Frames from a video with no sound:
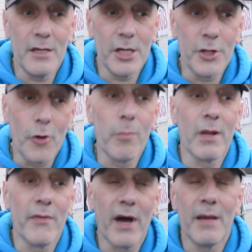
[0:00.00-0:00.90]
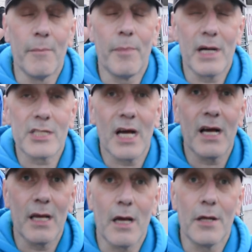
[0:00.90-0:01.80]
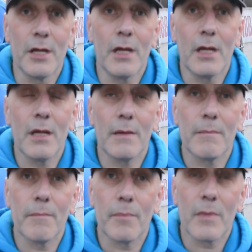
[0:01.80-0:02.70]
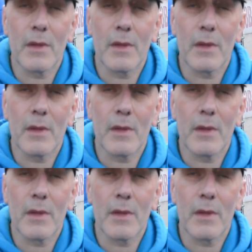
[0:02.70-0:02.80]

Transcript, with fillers: you're doubling that impact, aren't you? And talk, it, talk